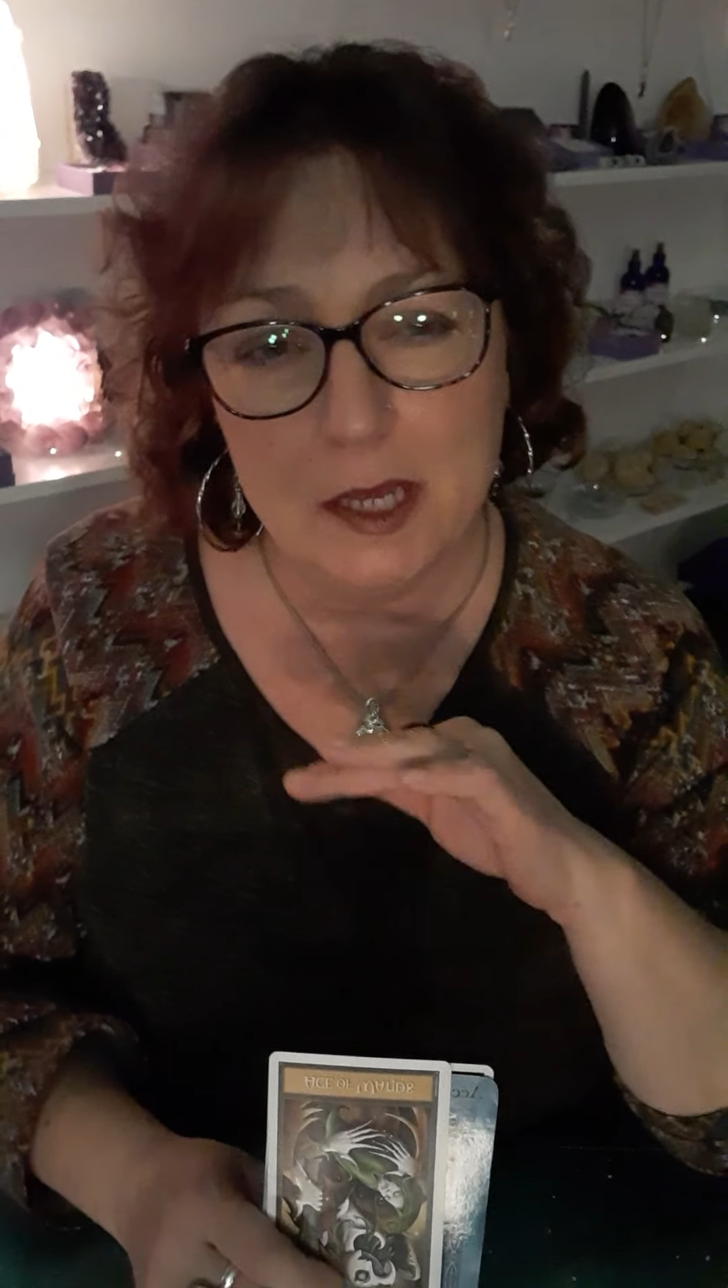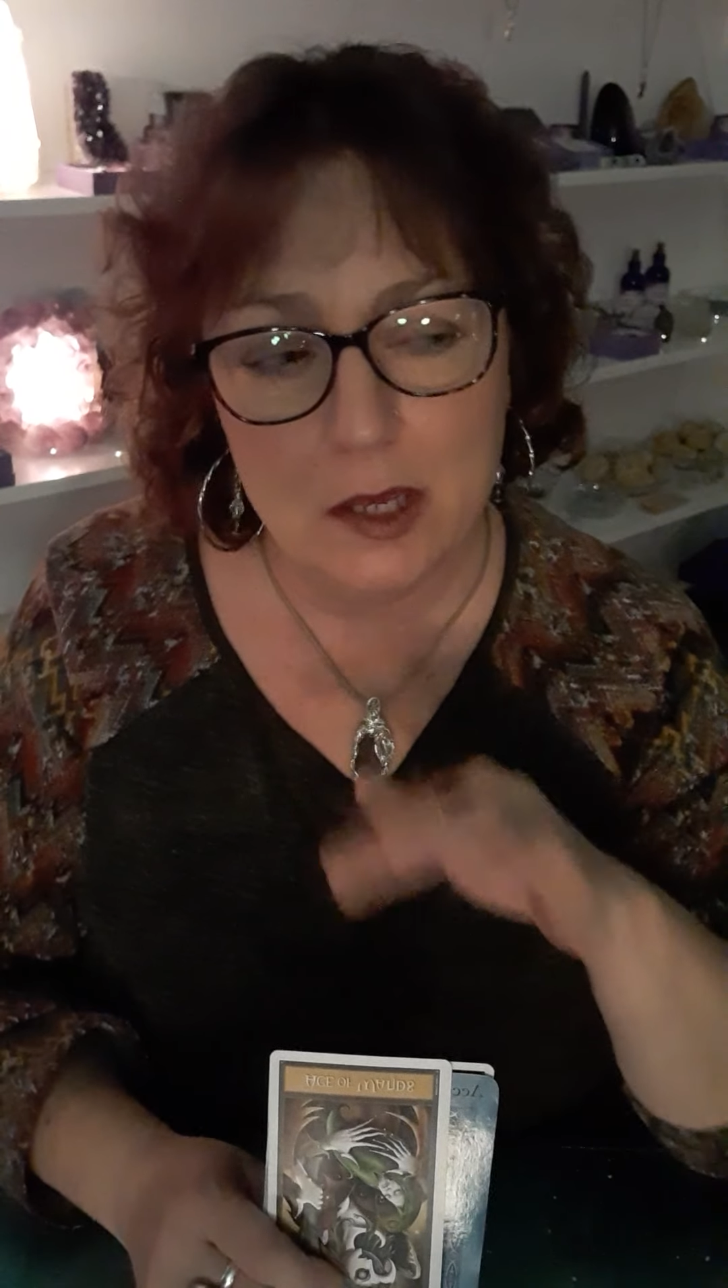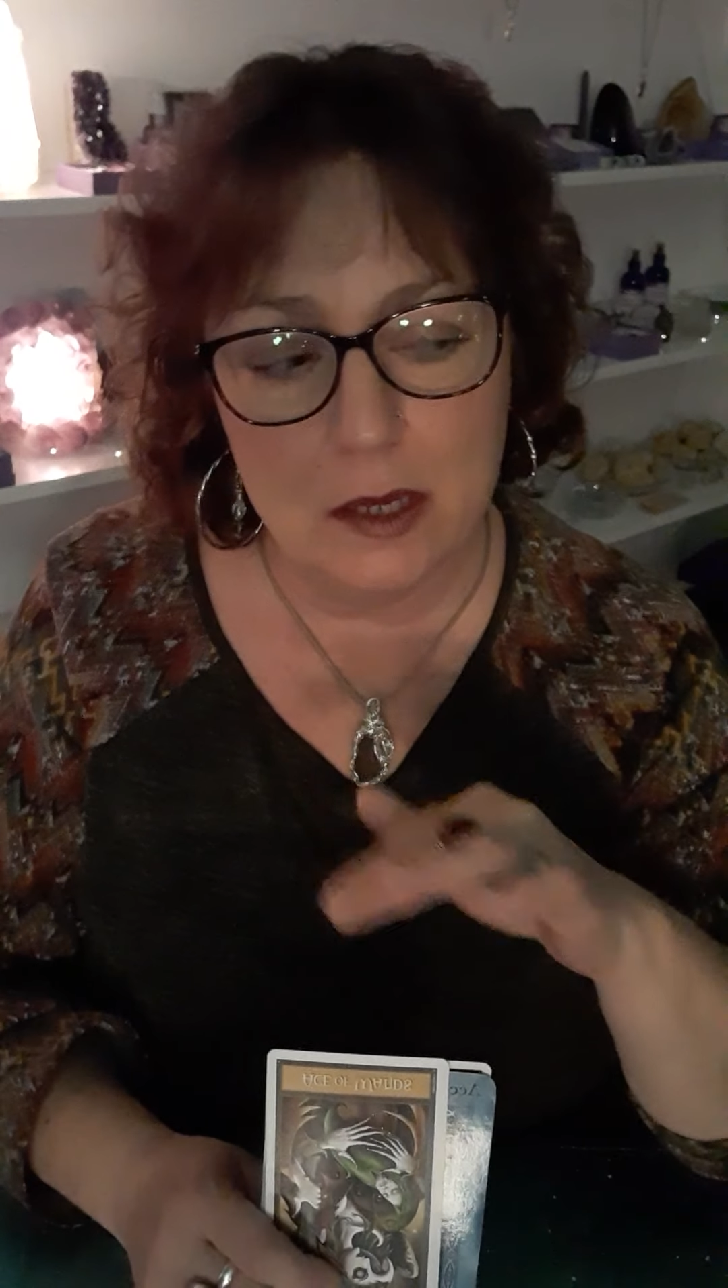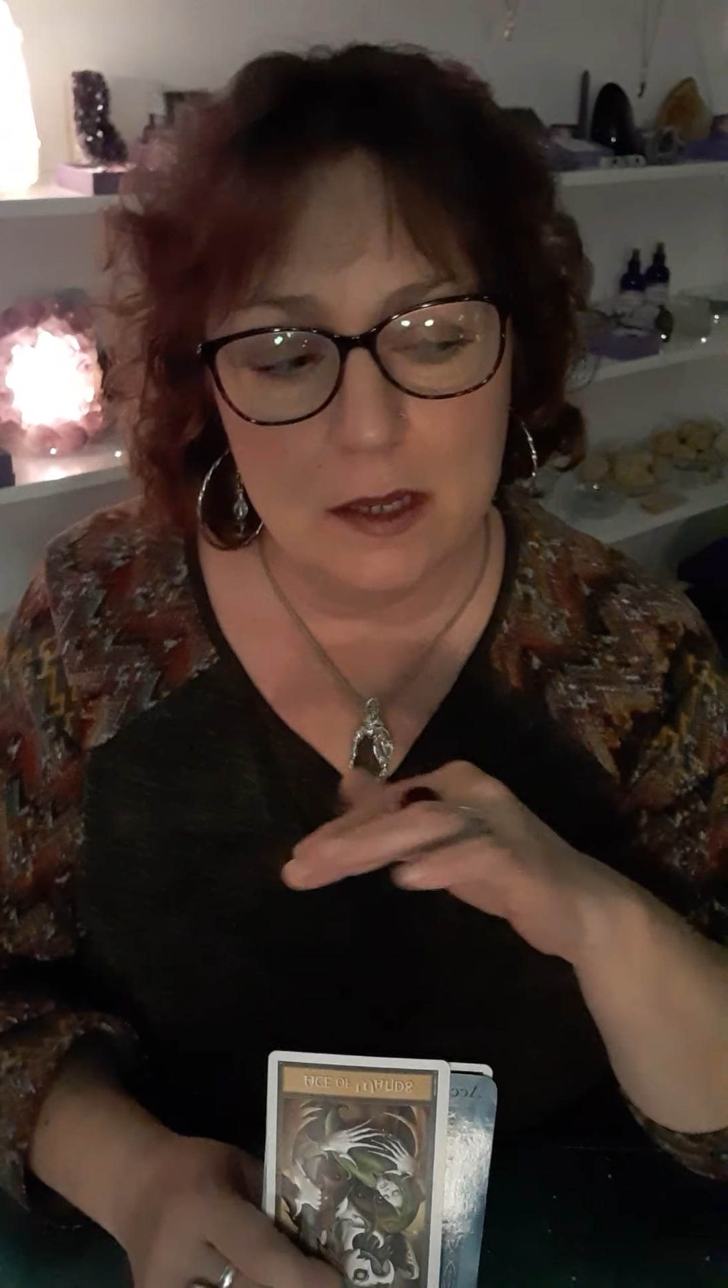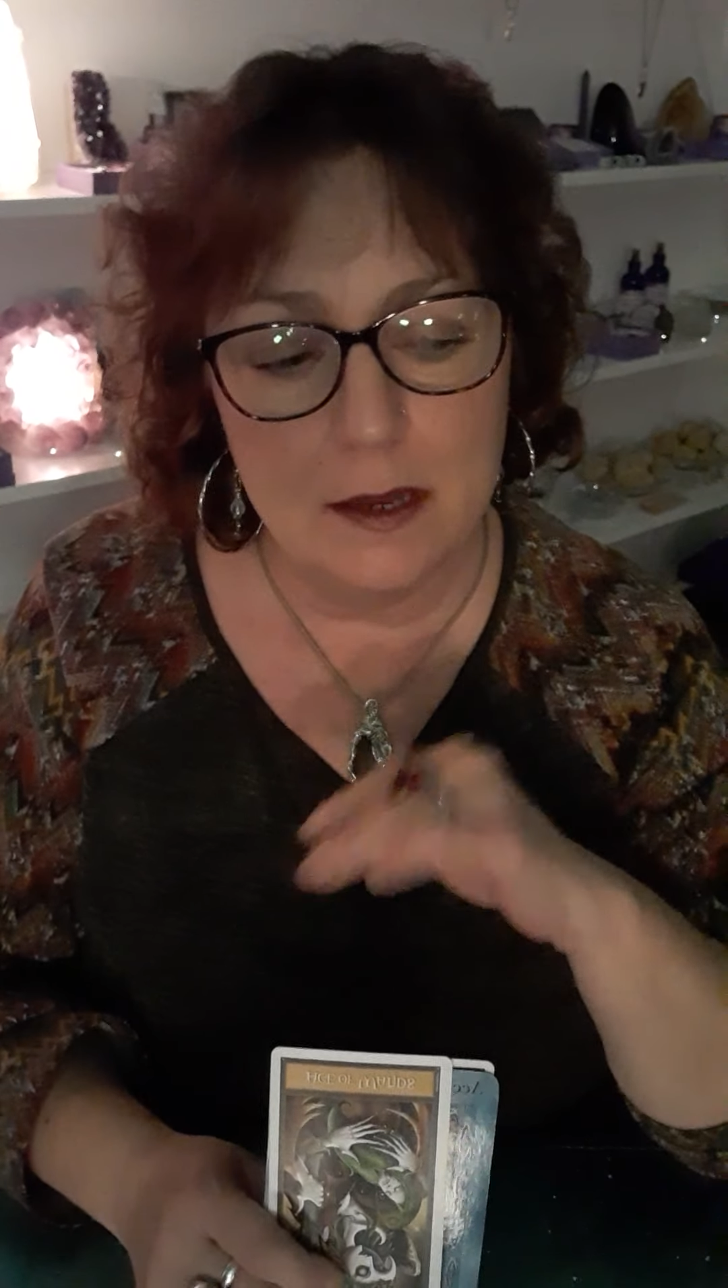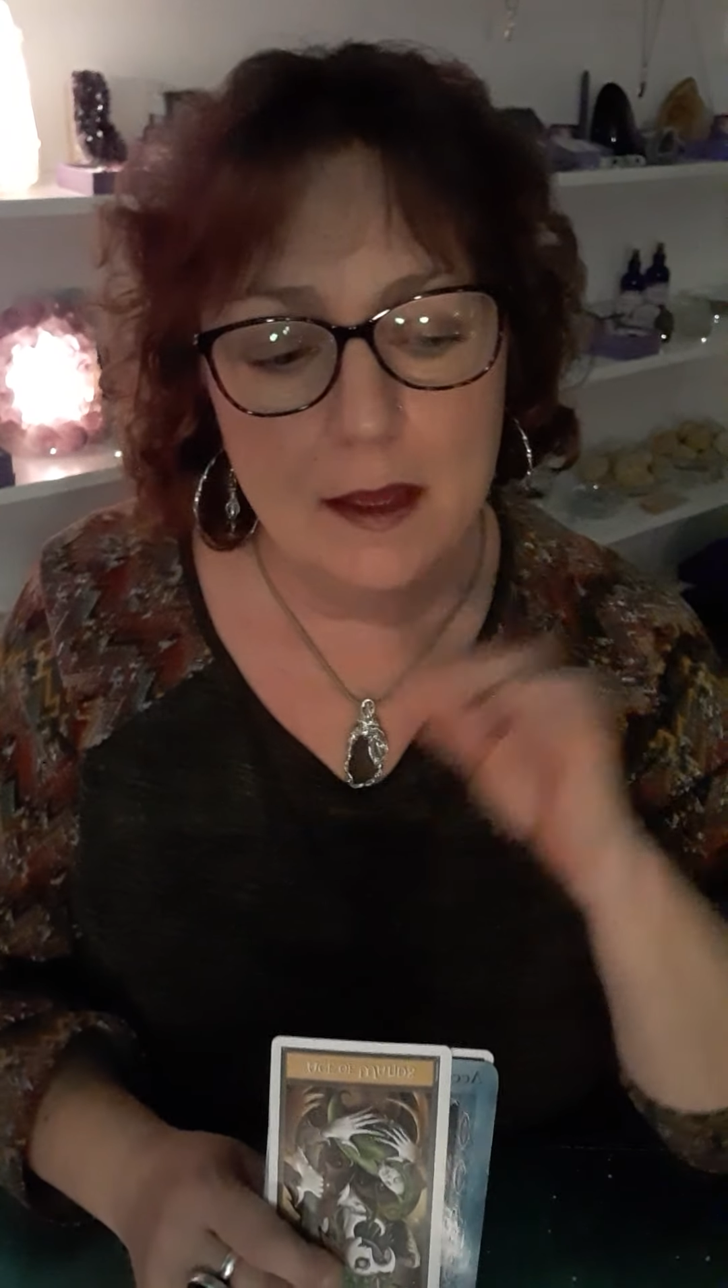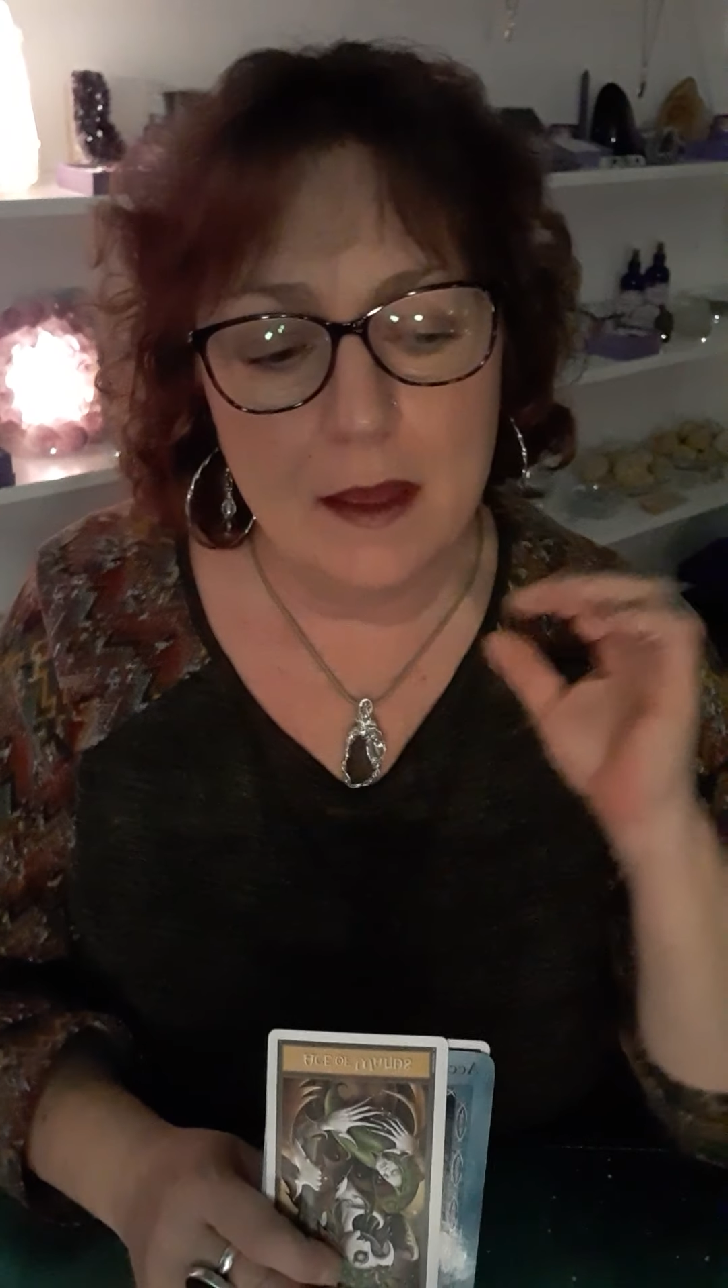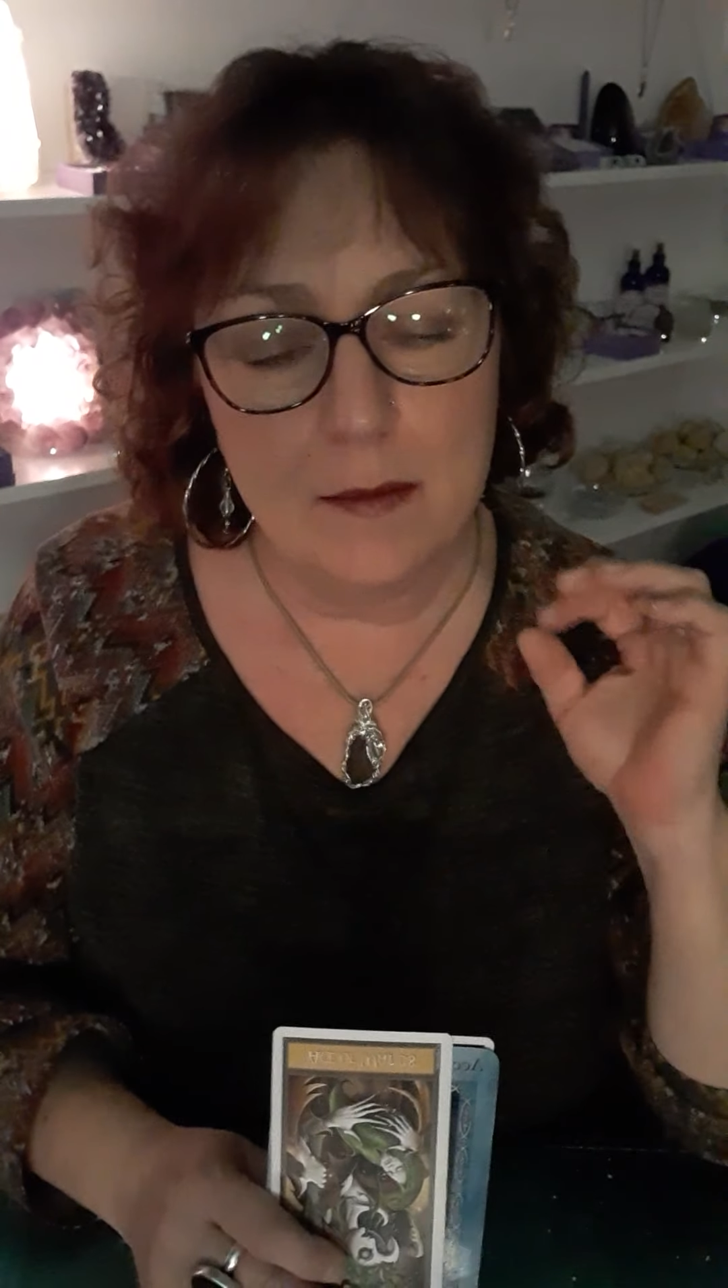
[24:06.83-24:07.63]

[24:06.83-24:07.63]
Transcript: good